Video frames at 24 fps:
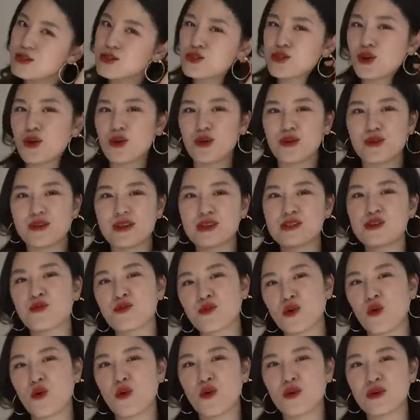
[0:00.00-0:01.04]
so this of
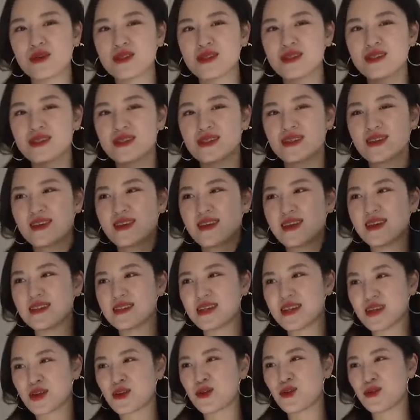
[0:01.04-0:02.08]
course is
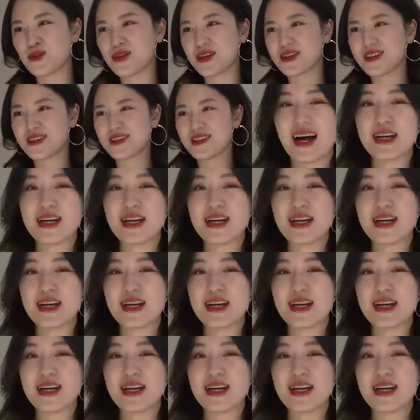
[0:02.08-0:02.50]
included.